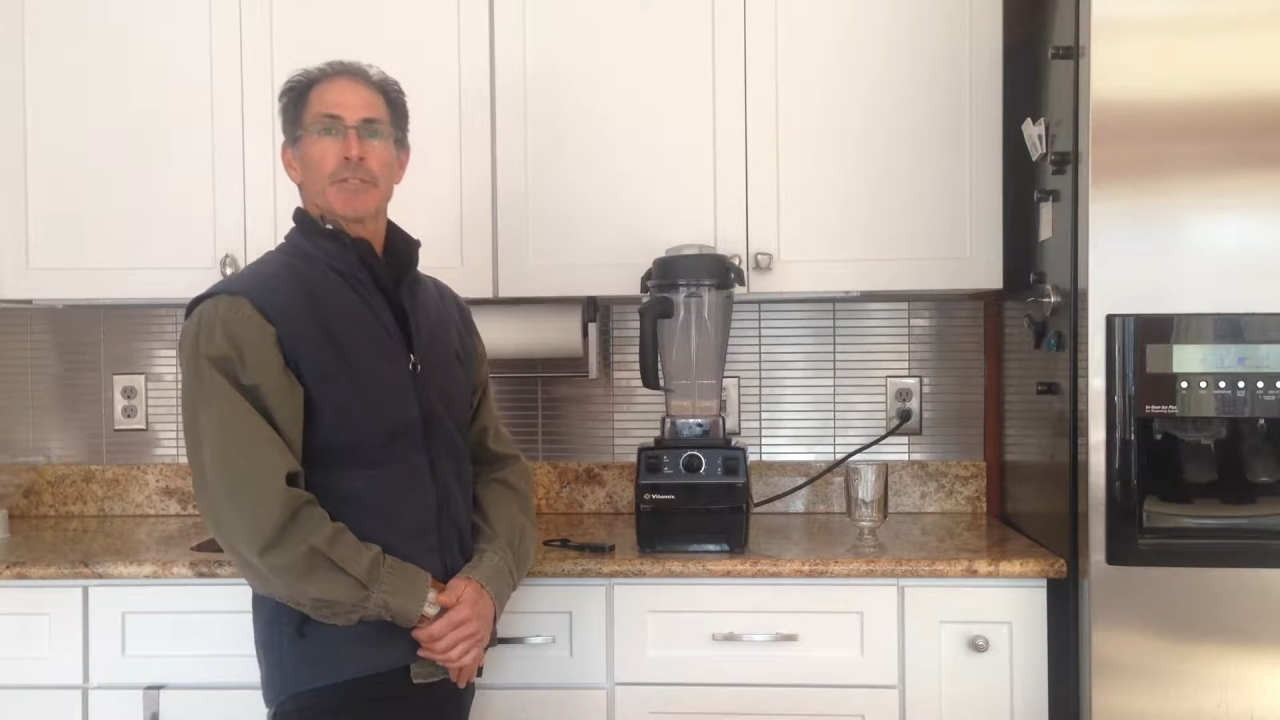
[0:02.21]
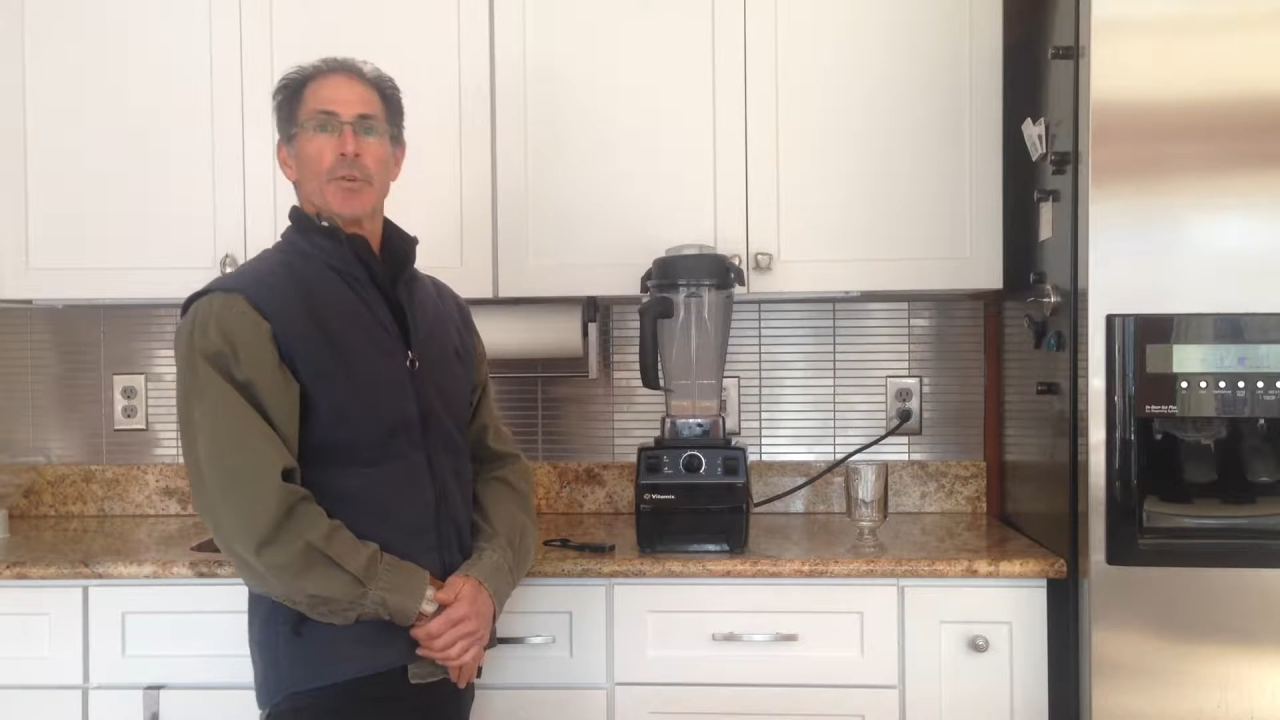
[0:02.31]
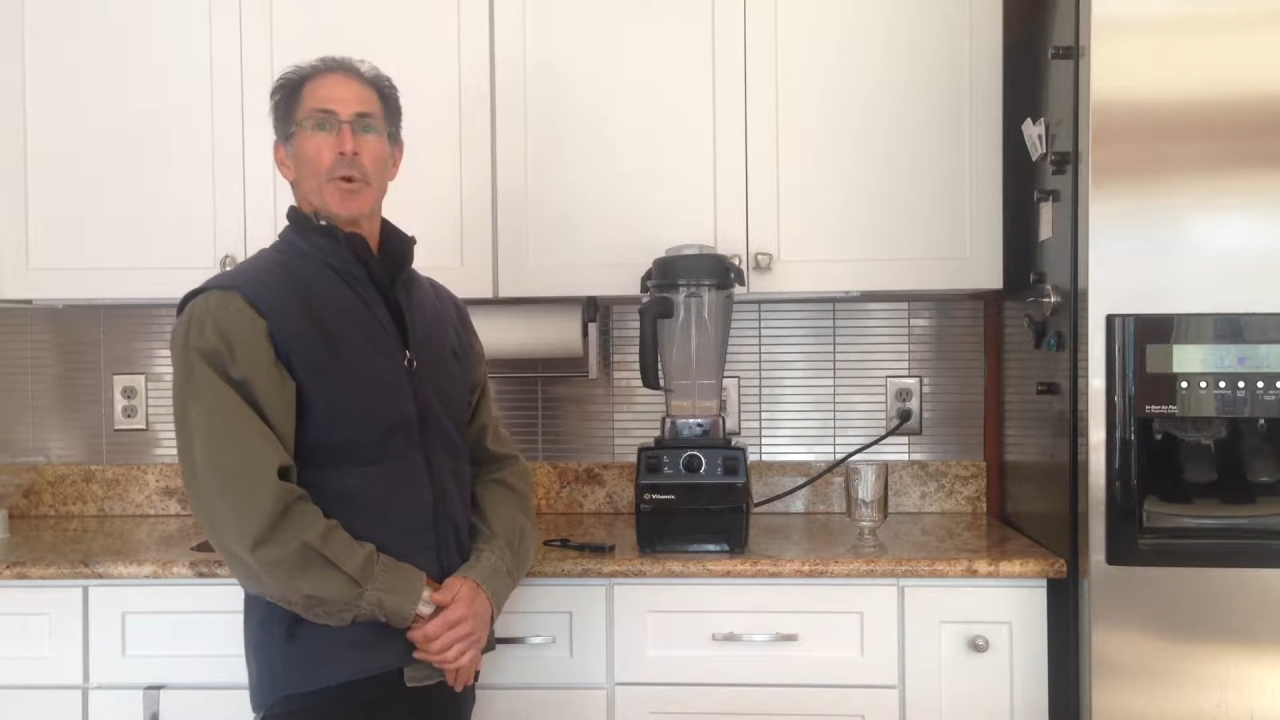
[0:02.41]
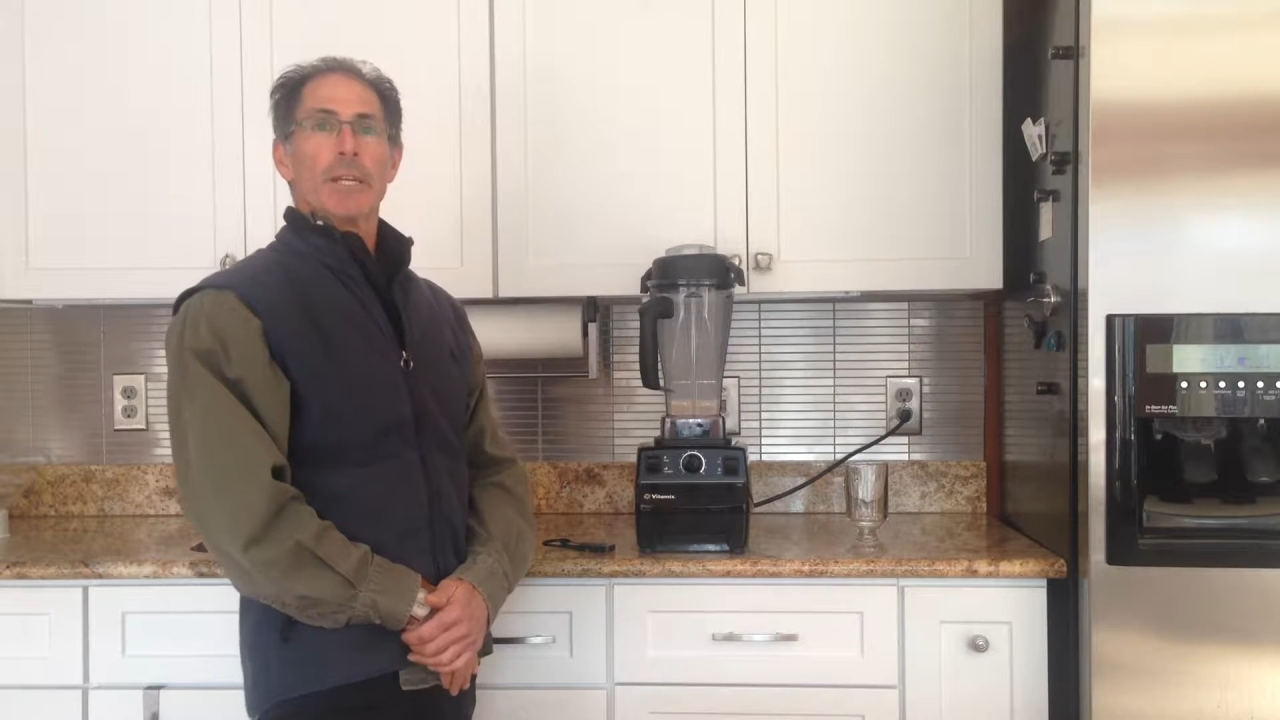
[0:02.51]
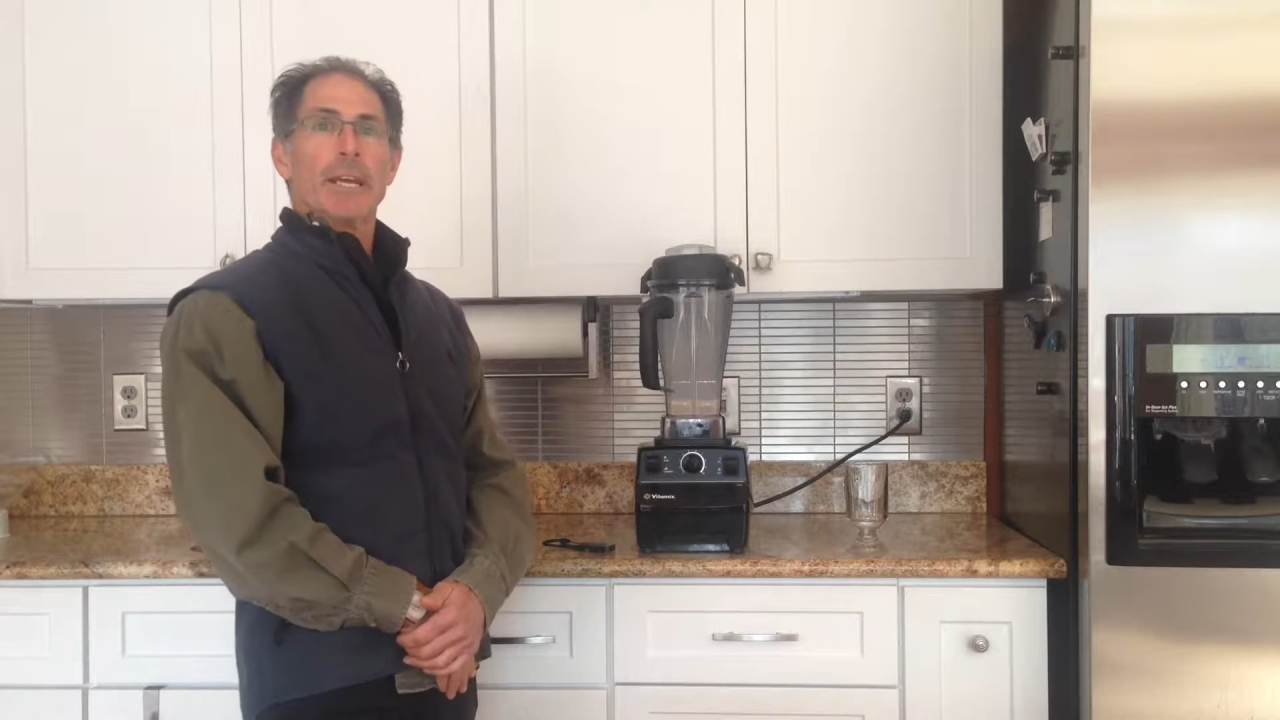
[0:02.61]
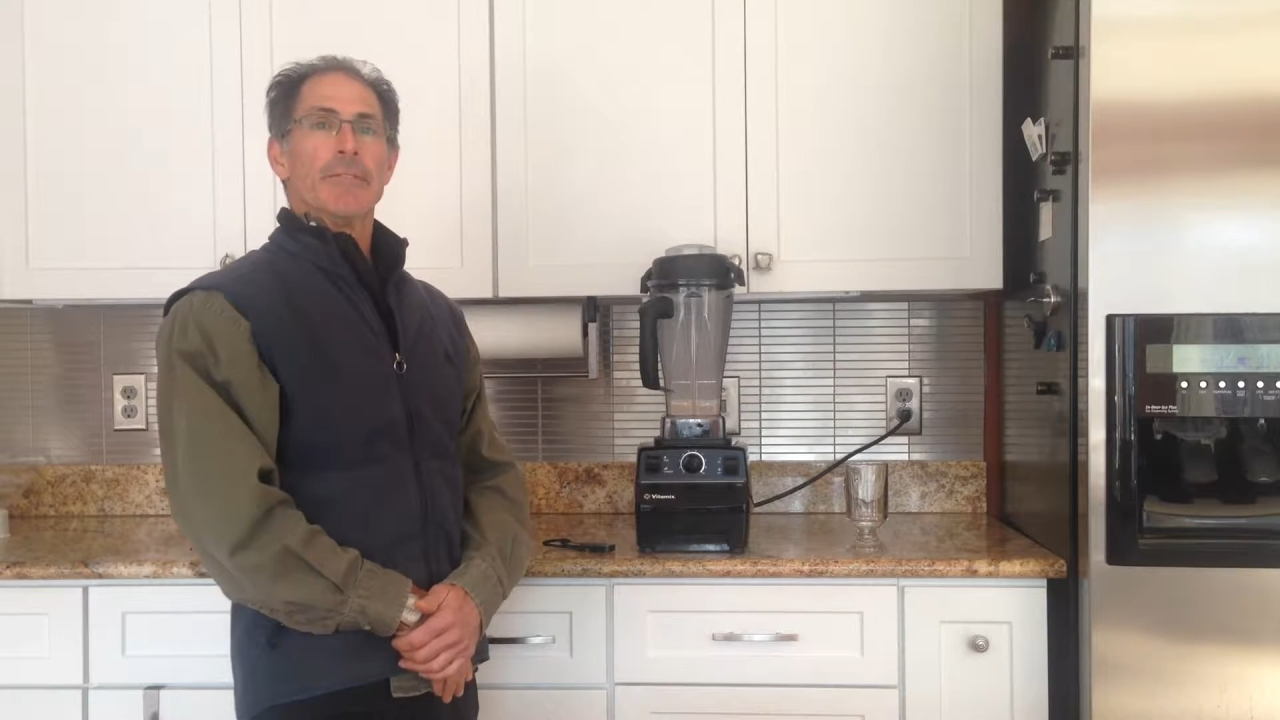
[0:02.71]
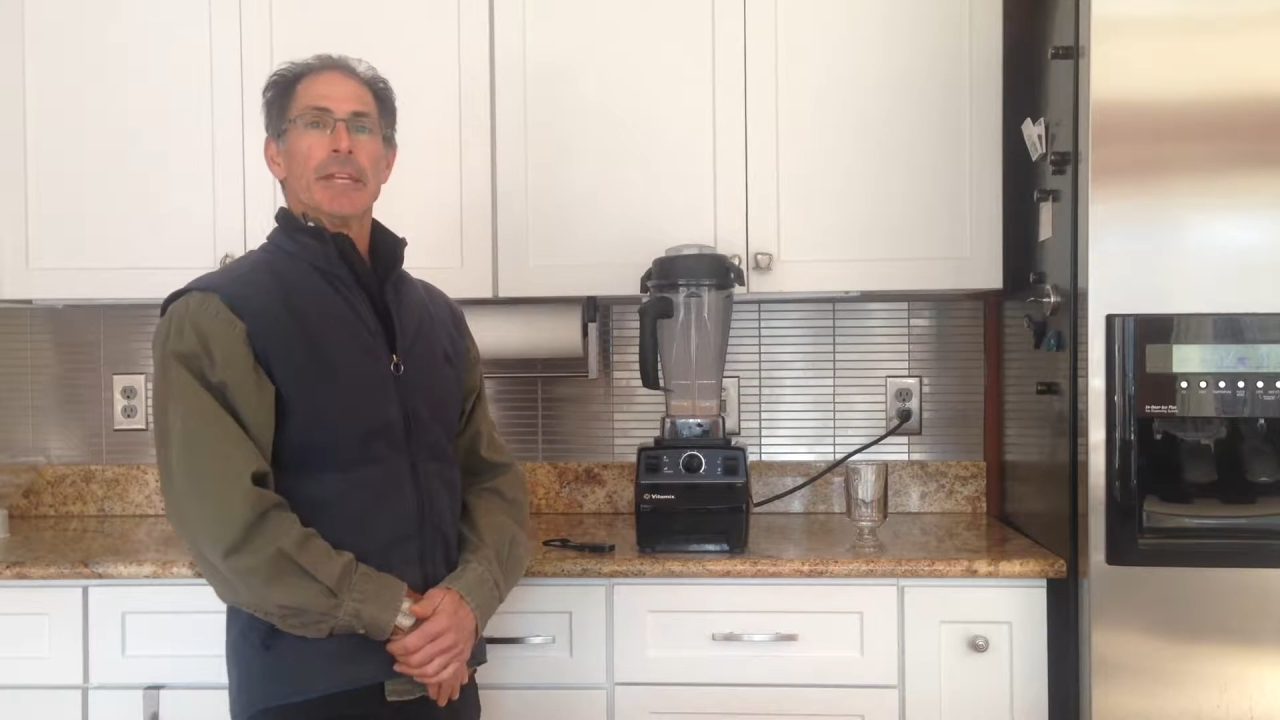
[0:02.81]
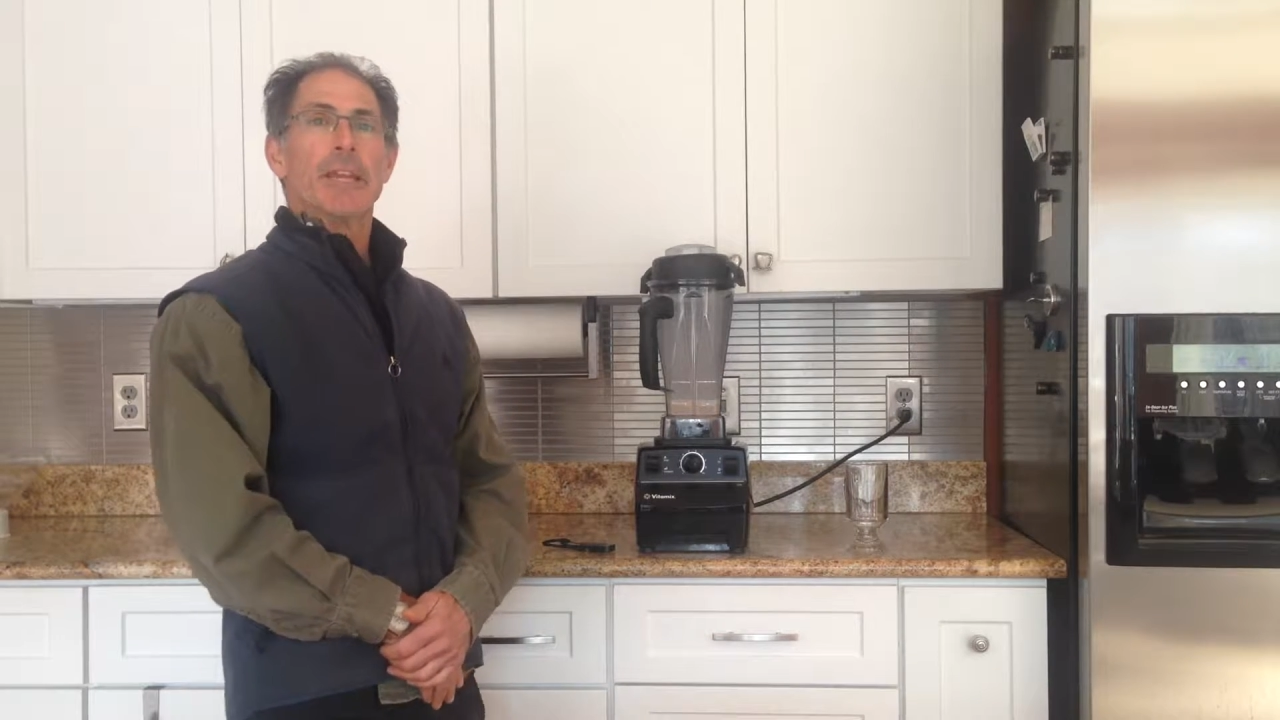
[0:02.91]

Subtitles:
Forward Living,